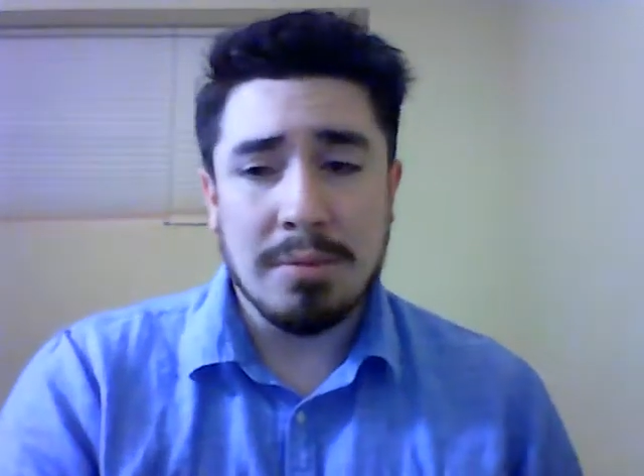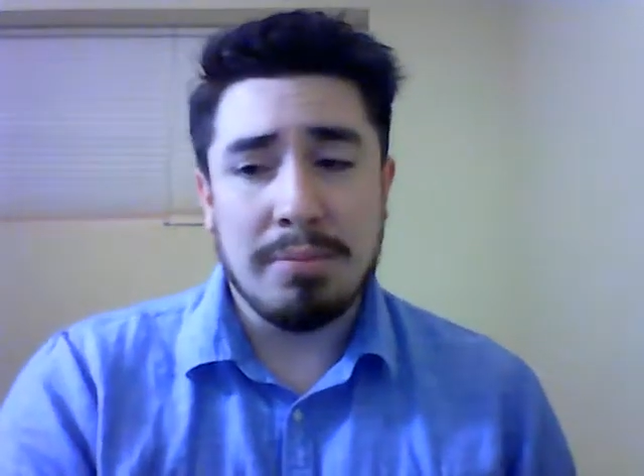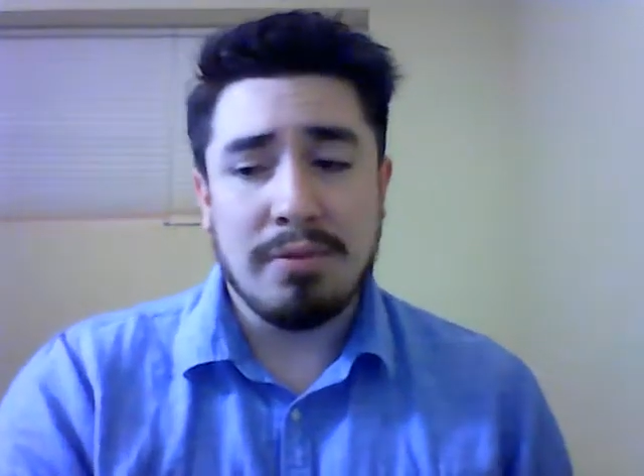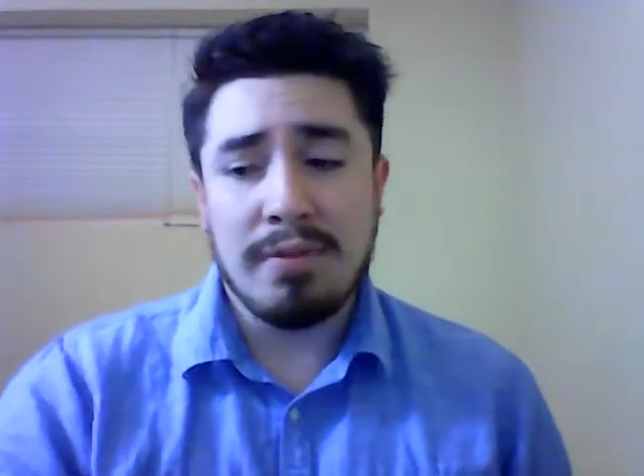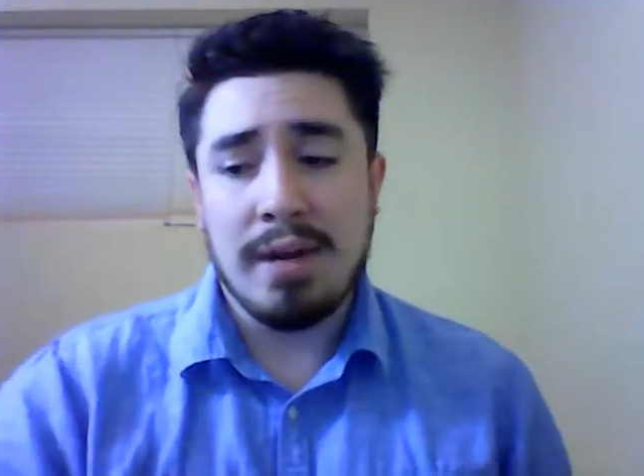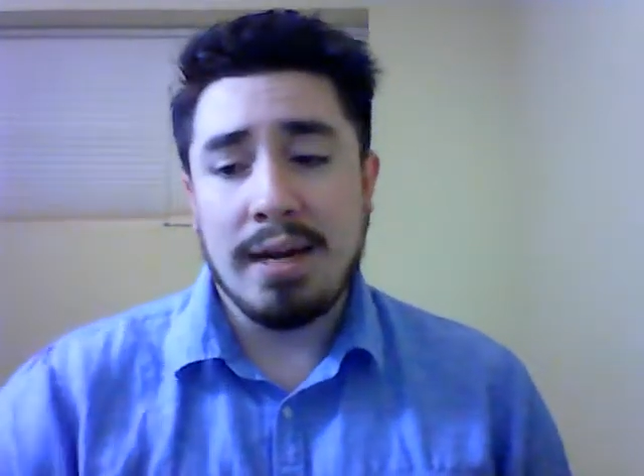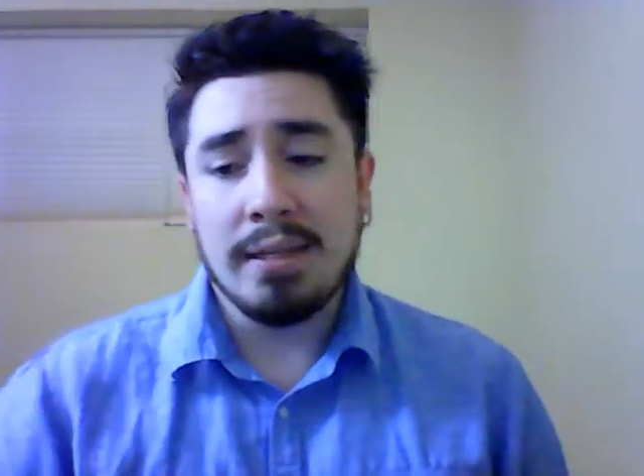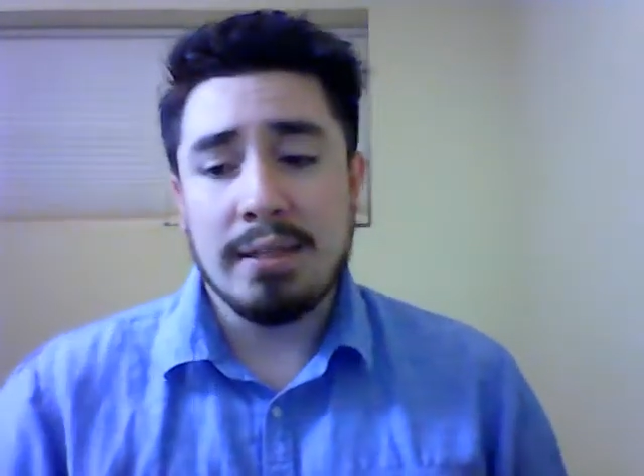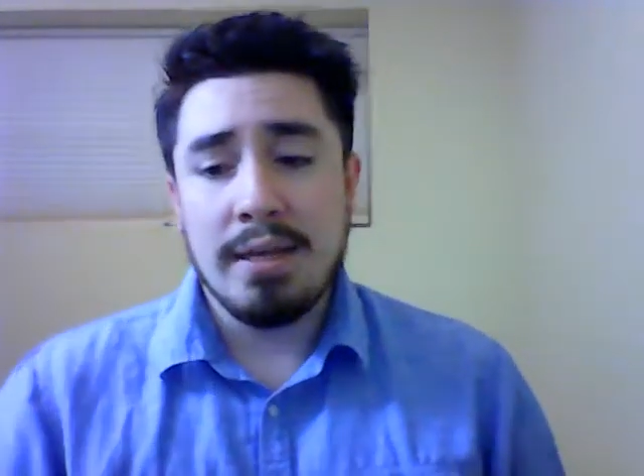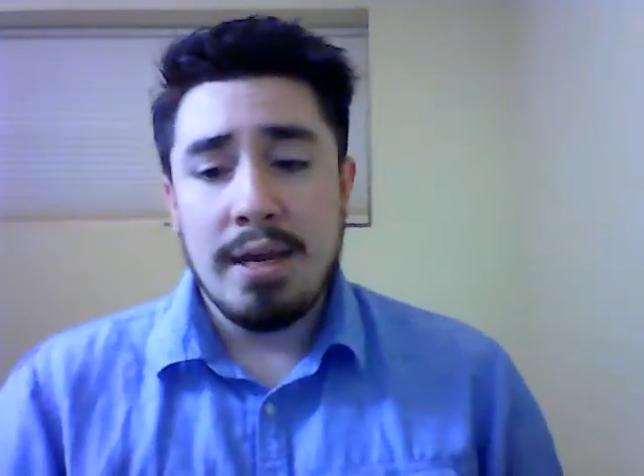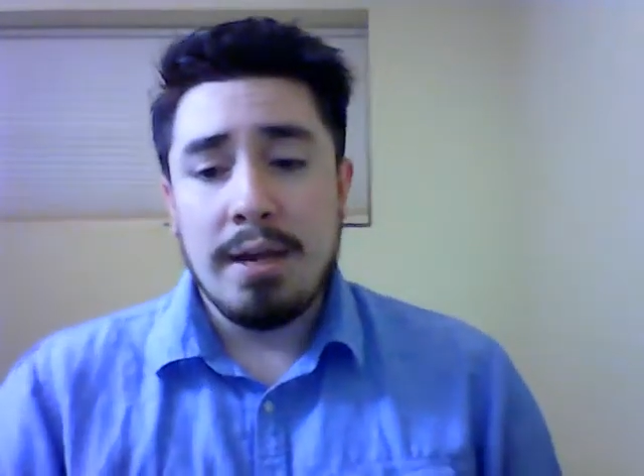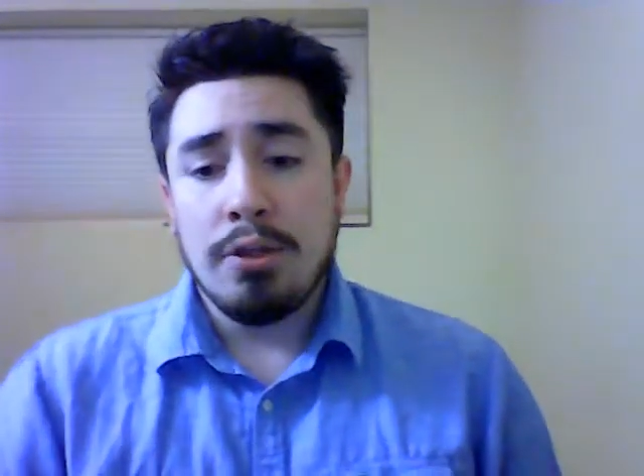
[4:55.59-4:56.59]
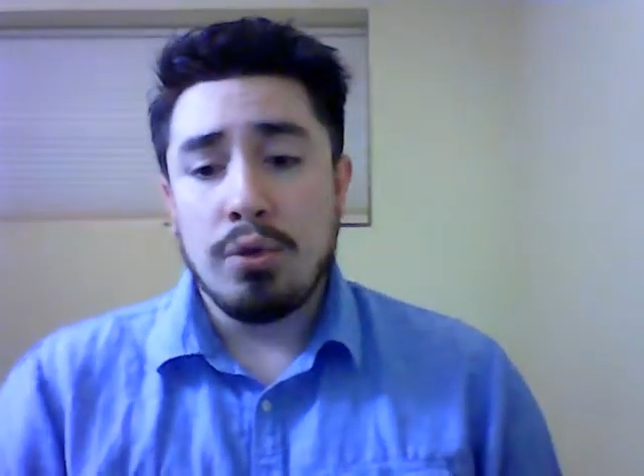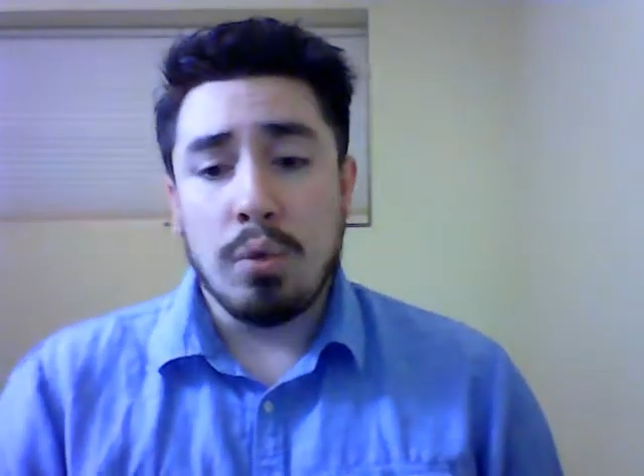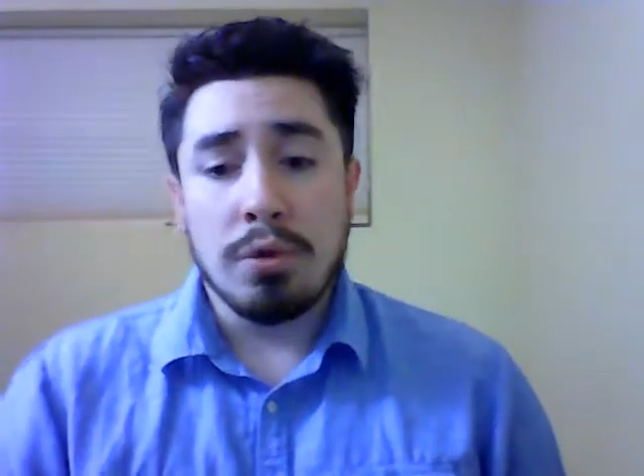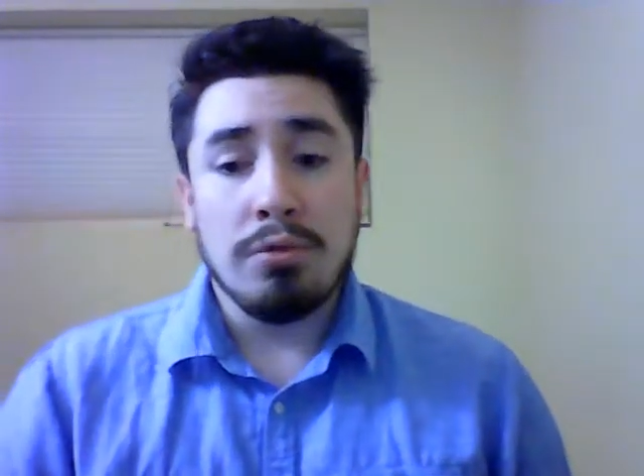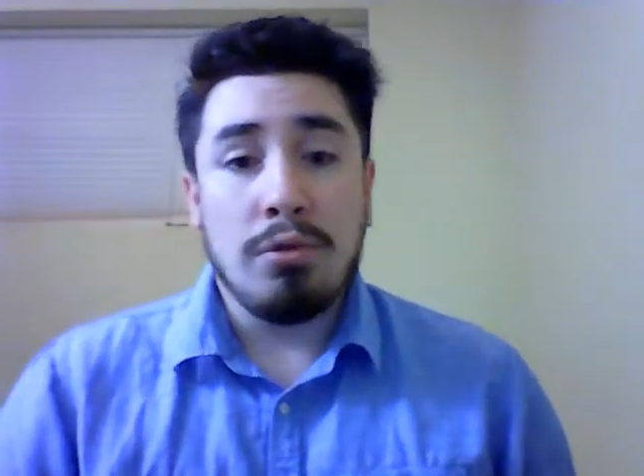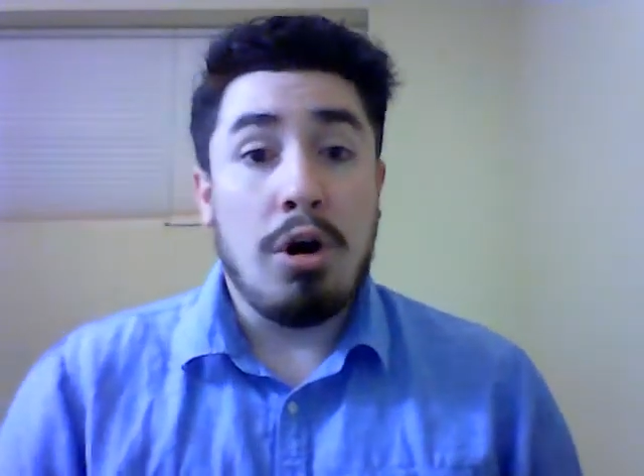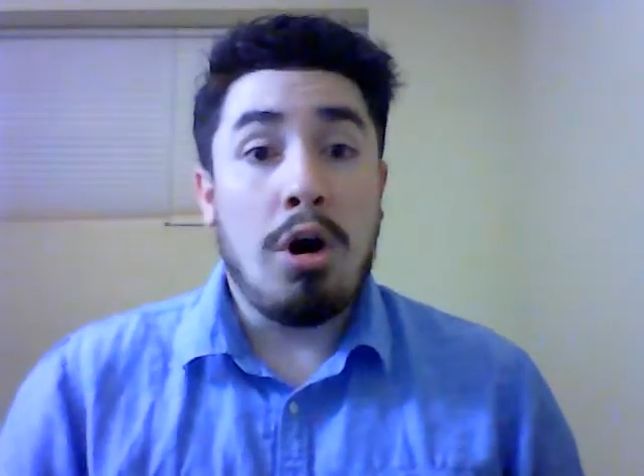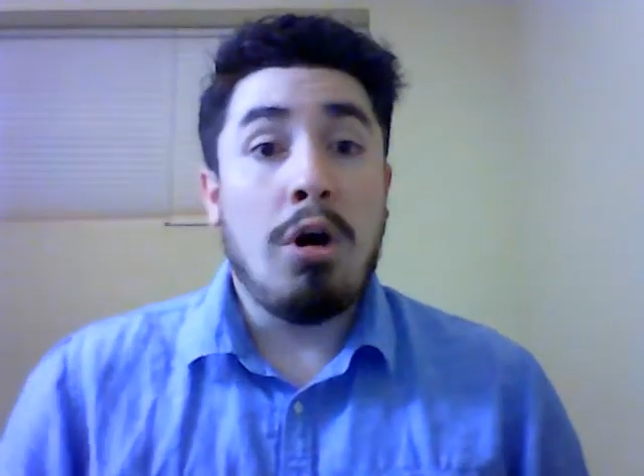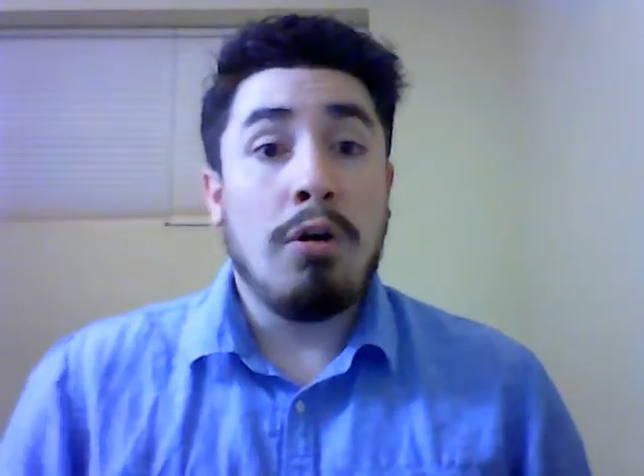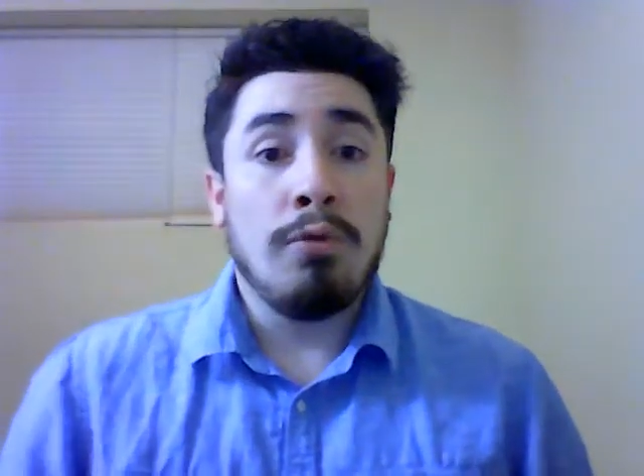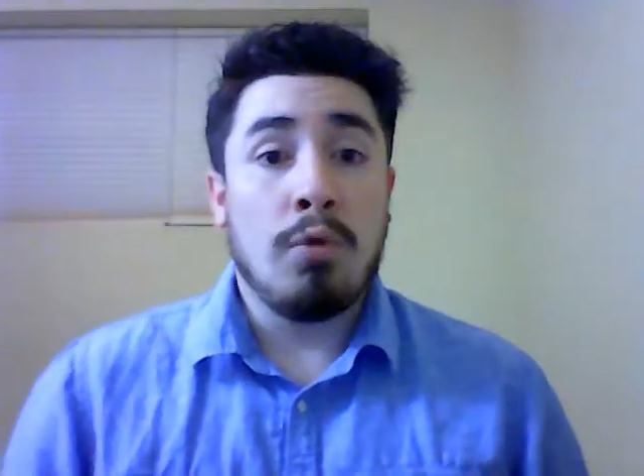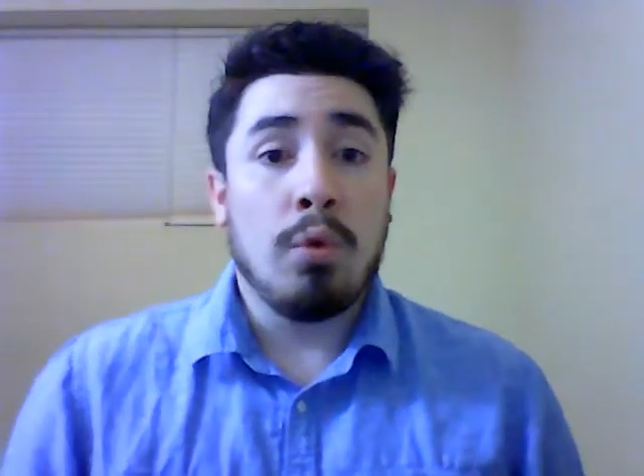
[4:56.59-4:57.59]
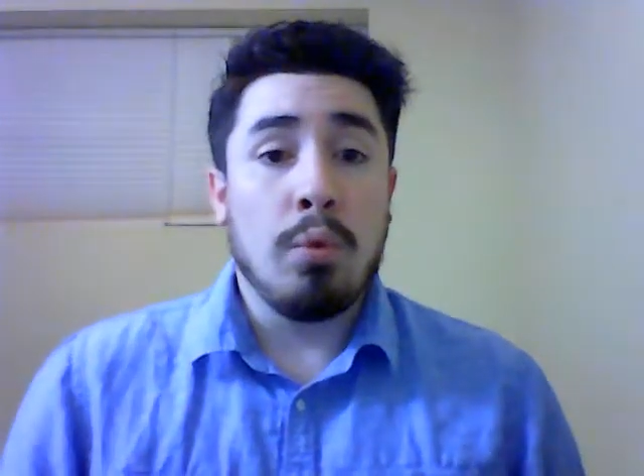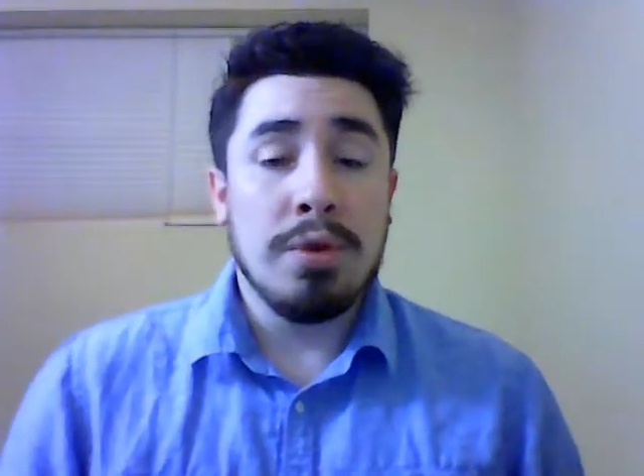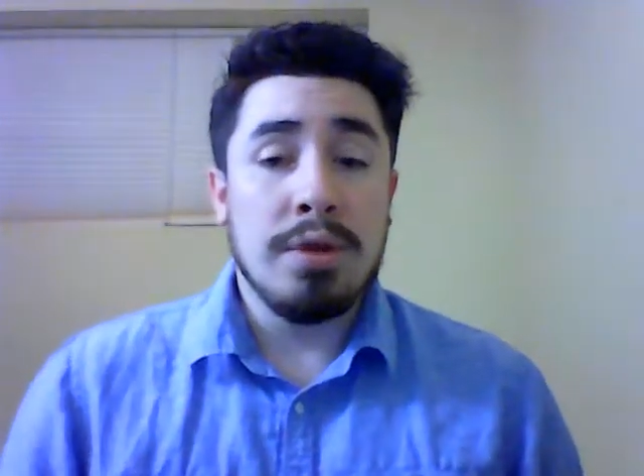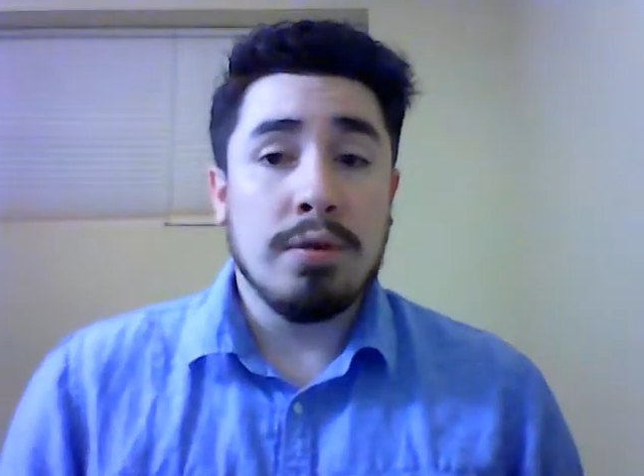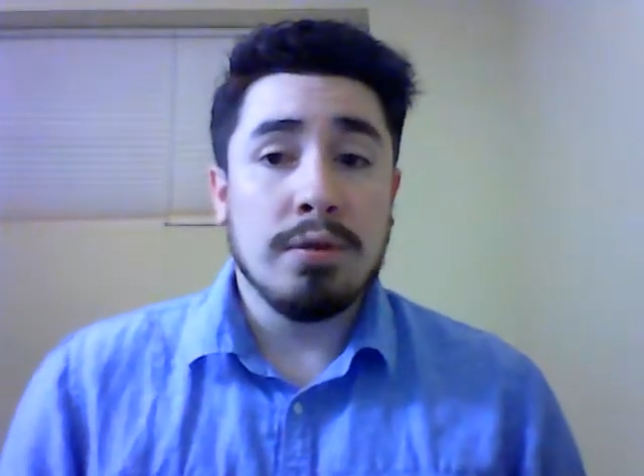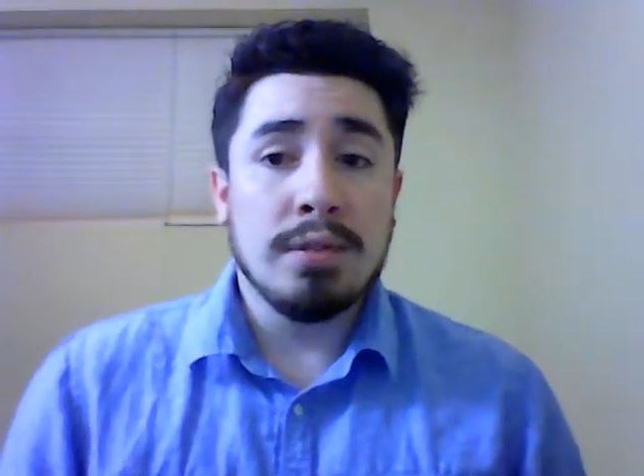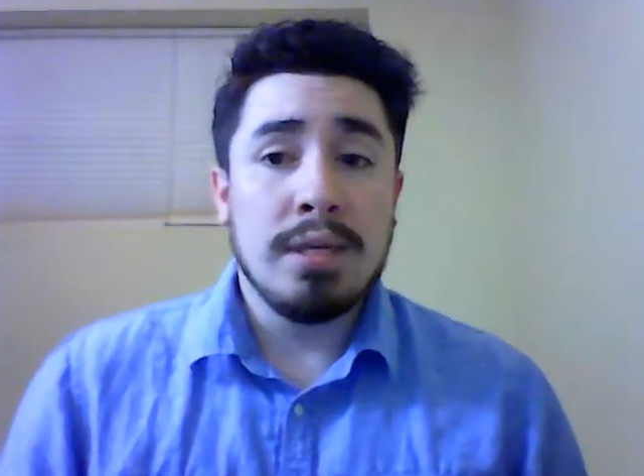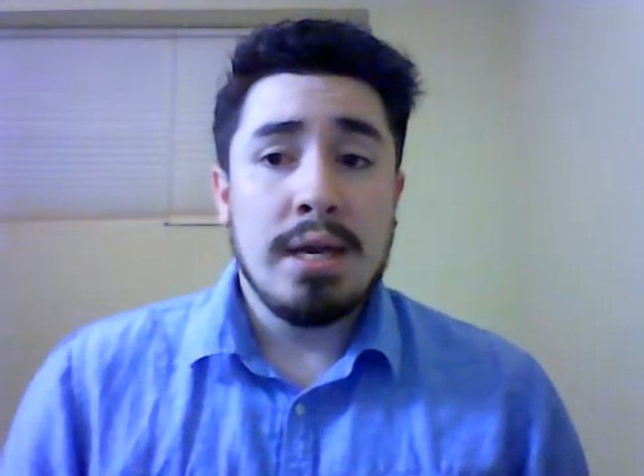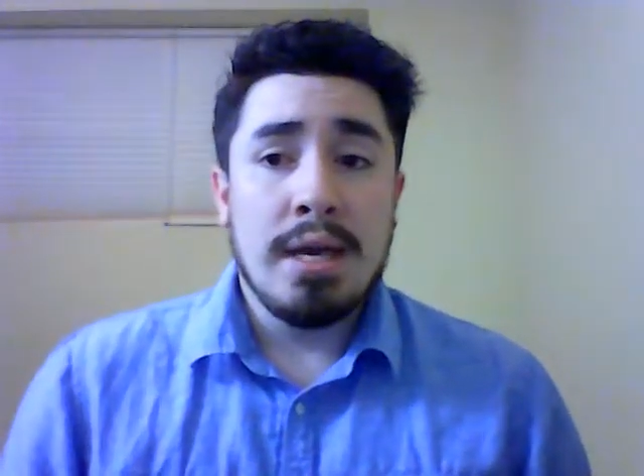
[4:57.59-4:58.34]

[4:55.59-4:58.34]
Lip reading: It provides torque to all 4 wheels